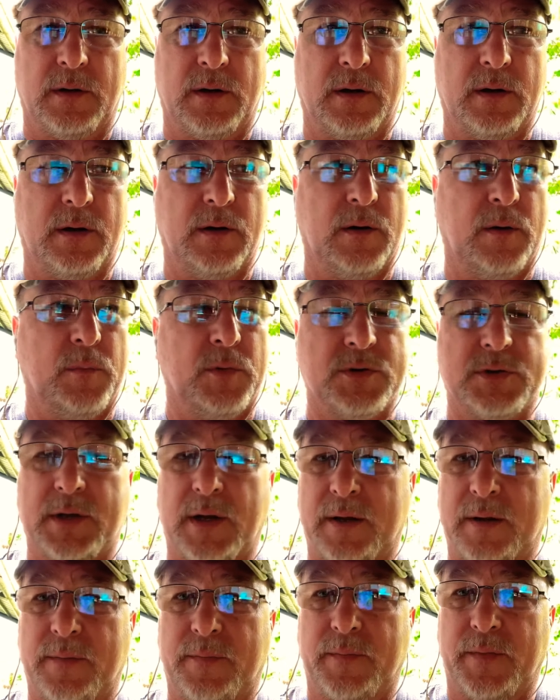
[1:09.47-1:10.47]
are almost
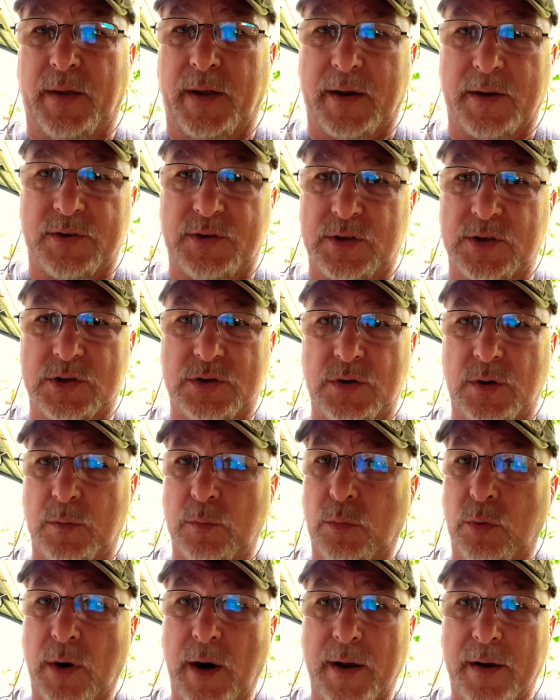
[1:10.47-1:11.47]
like, like a sister
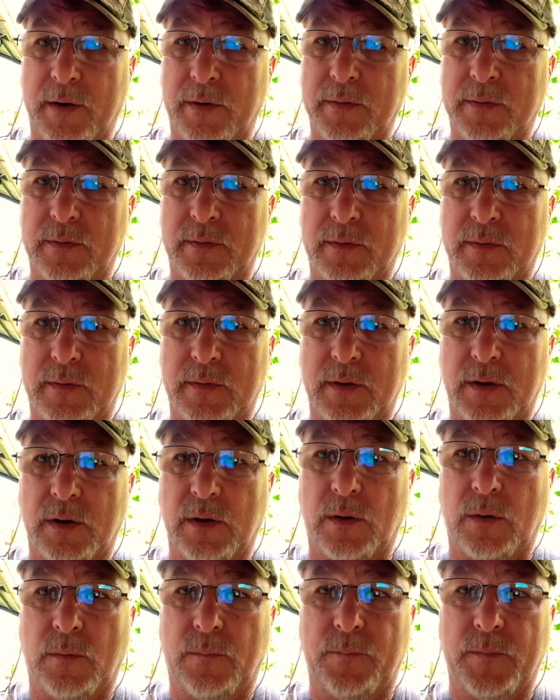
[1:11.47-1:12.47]
and brother, you
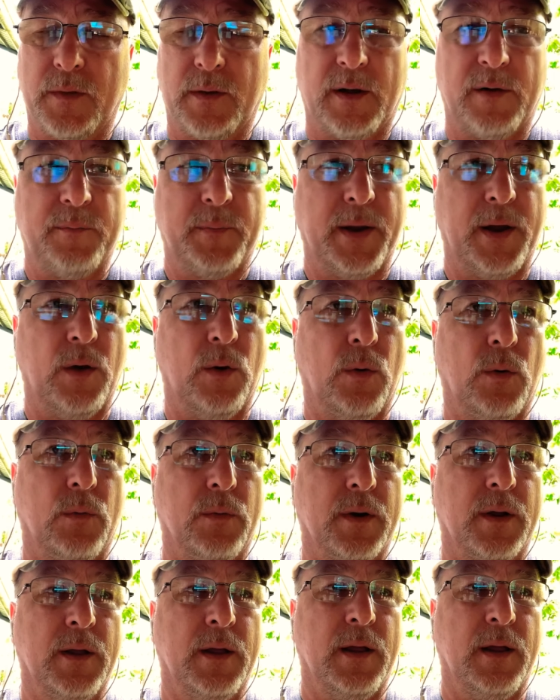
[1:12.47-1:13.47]
know, of my
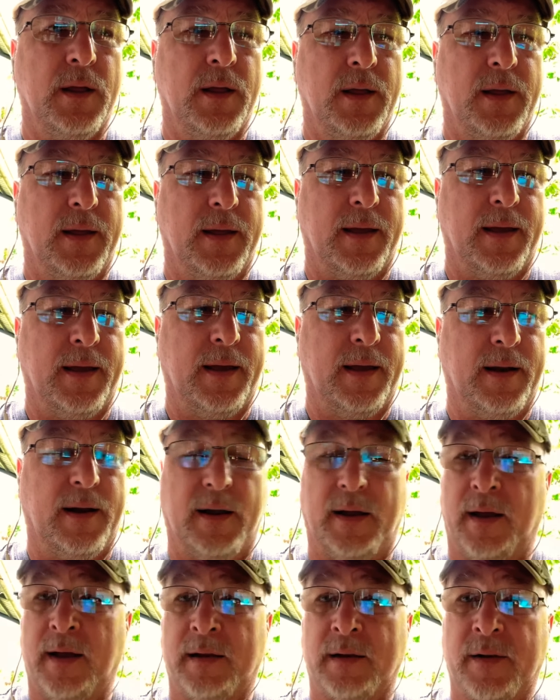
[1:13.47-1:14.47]
own. And I,
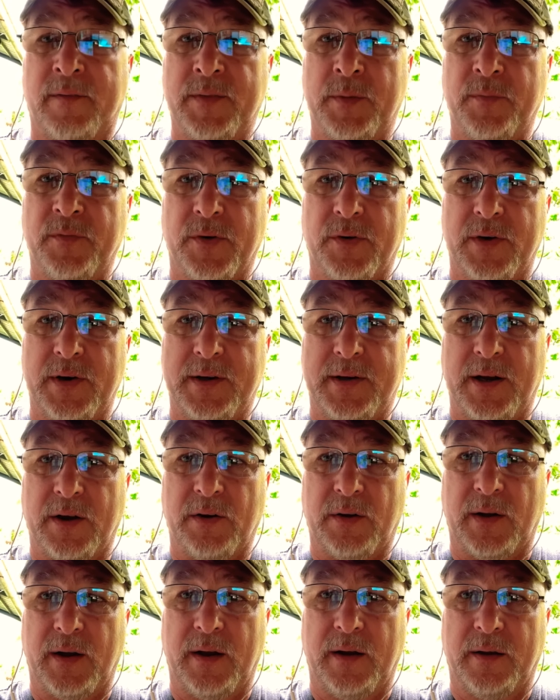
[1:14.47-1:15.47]
I love them very
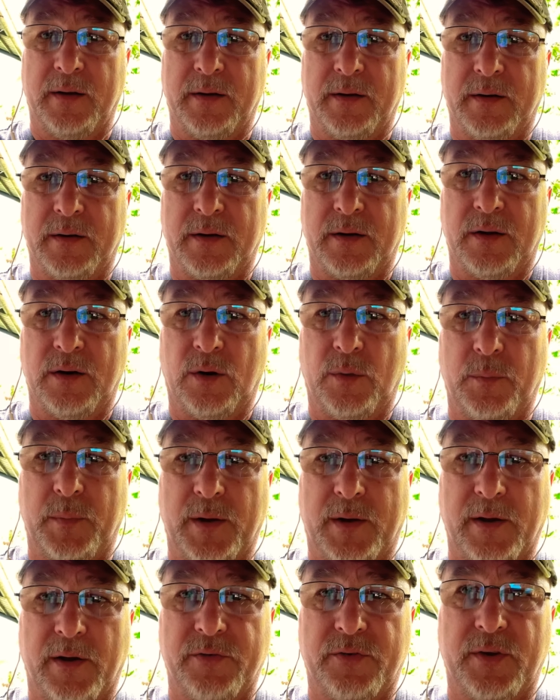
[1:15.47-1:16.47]
dearly, you know,
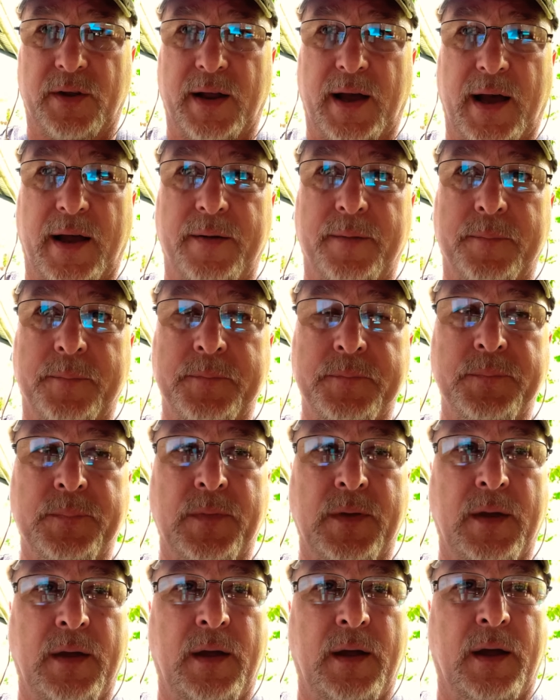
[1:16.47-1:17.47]
because of that.
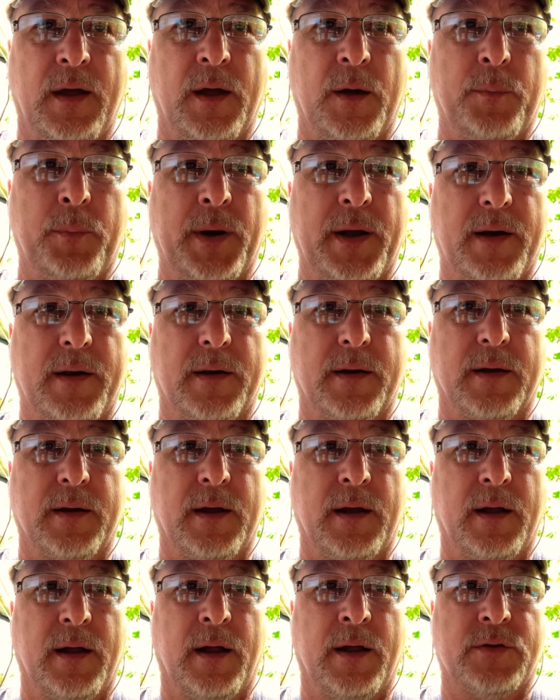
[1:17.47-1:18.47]
But
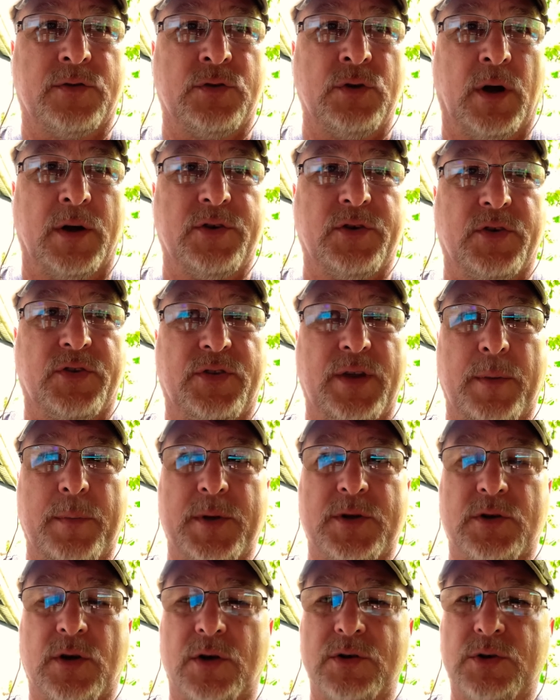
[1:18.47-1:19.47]
it's not just them,
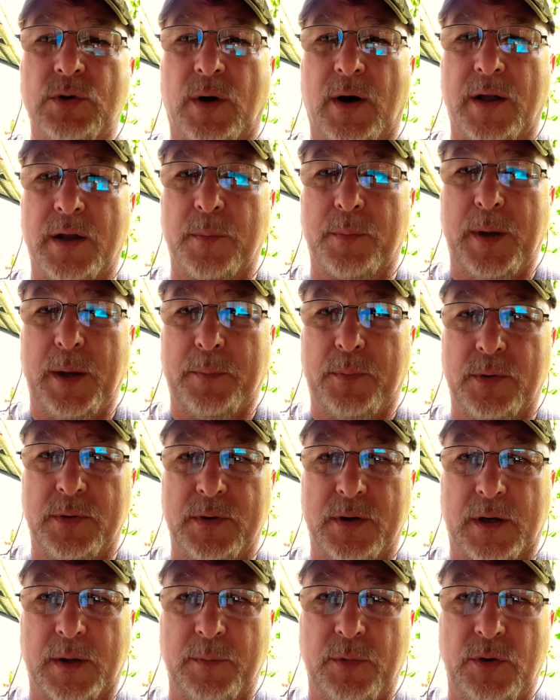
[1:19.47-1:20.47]
it's also other people in
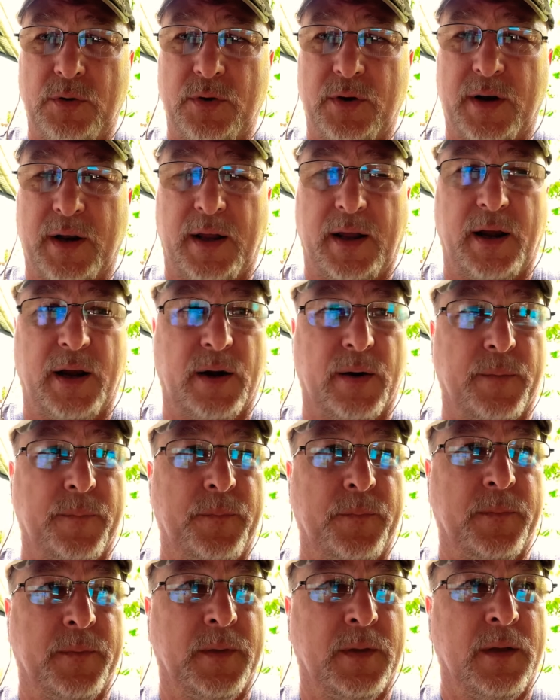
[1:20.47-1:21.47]
the community here.
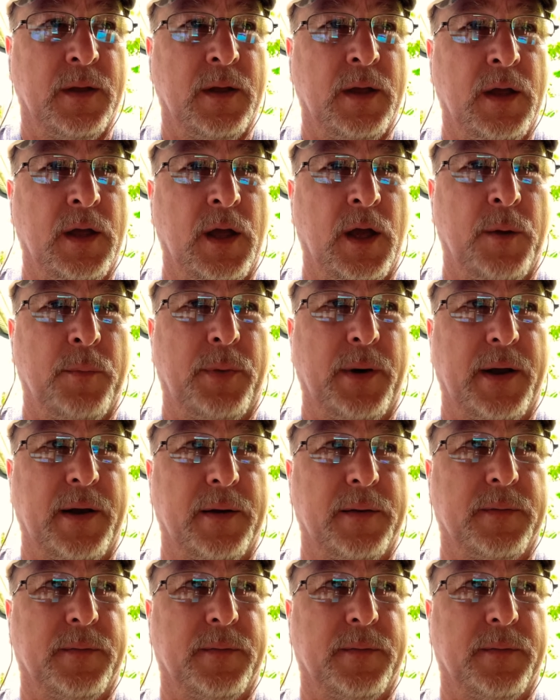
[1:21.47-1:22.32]
But